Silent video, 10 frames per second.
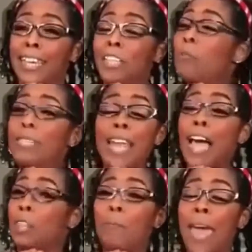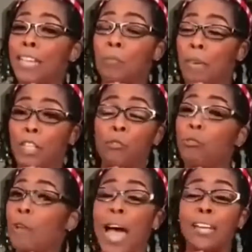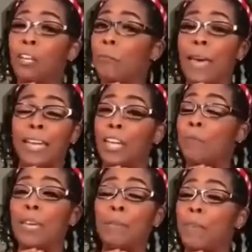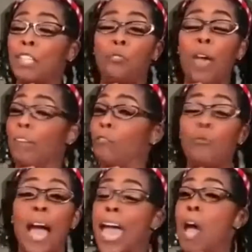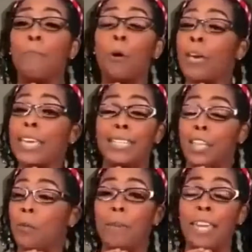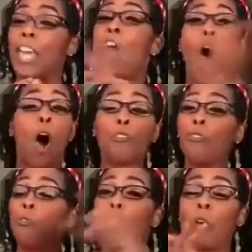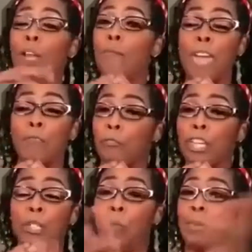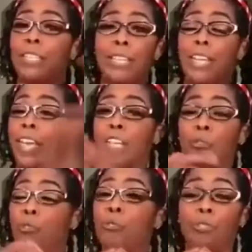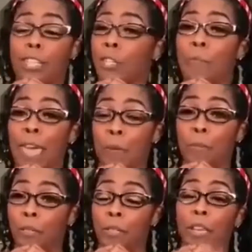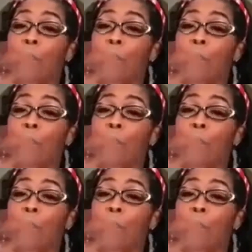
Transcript: You is not the baddest bitch. You do not look better than me, bitch. You do not have more hits than me. All you do is try to make friends with bitches in the industry. You just a bed bug.